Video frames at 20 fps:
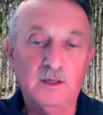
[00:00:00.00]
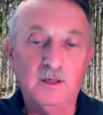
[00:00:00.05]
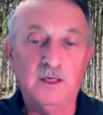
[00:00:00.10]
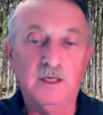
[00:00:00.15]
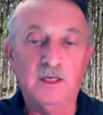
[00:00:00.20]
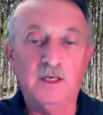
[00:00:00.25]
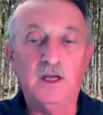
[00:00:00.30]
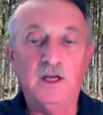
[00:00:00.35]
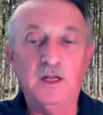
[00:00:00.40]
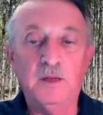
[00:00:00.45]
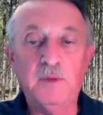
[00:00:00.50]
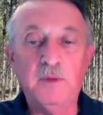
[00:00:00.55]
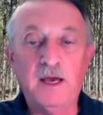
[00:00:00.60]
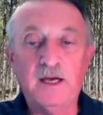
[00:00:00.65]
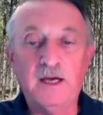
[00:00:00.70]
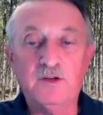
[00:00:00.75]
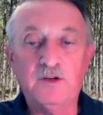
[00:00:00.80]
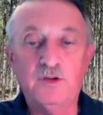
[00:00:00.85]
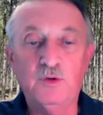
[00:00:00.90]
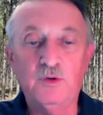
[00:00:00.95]
And getting
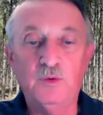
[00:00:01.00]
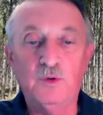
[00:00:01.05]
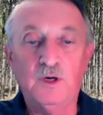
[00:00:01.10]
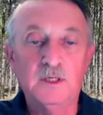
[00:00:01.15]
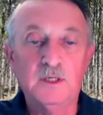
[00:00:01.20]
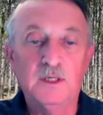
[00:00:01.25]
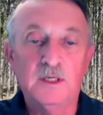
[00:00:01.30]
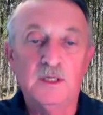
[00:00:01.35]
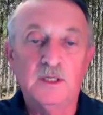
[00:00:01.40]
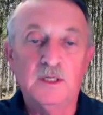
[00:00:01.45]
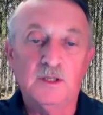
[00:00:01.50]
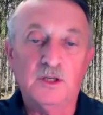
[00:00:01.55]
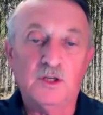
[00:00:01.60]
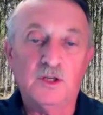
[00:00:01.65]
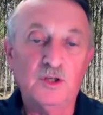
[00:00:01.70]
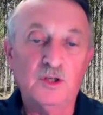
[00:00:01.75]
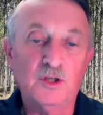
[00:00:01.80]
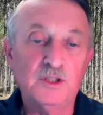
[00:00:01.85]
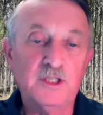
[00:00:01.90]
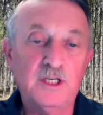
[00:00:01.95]
back to the
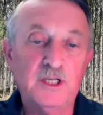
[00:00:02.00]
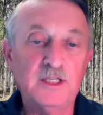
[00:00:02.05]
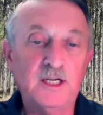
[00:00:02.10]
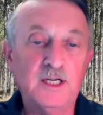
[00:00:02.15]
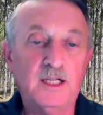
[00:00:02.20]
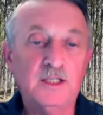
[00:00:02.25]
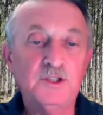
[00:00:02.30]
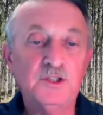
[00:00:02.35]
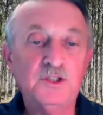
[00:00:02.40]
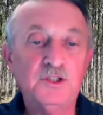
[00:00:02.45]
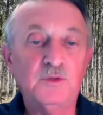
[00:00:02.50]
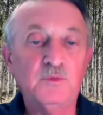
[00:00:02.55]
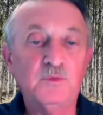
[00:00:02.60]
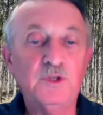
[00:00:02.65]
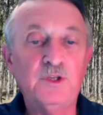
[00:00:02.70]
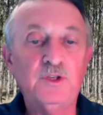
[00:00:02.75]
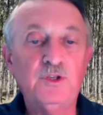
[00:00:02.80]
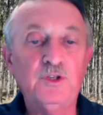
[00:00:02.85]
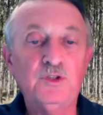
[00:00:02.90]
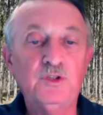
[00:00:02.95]
current technologies that we
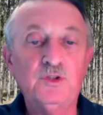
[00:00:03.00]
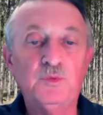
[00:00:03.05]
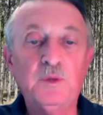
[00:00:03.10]
use,